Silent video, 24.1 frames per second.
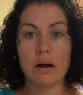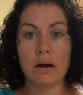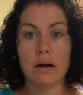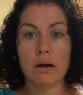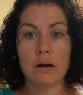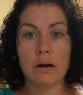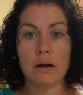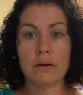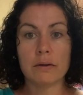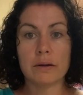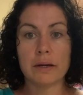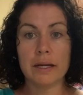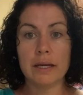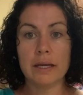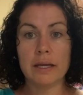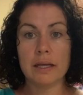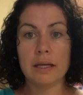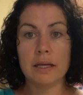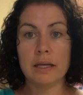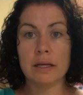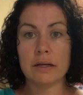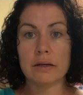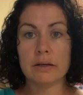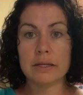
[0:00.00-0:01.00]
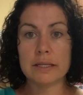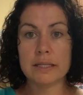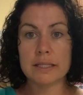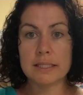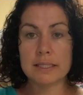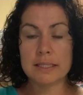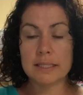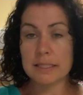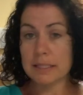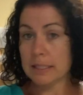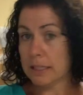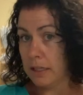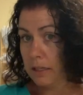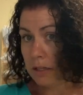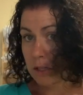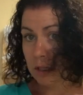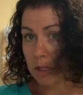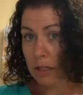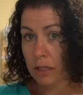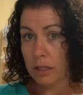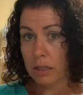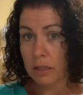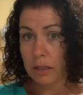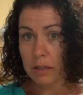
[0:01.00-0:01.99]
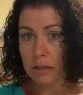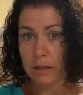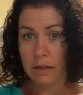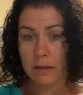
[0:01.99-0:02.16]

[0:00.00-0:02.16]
All right, here is dinner.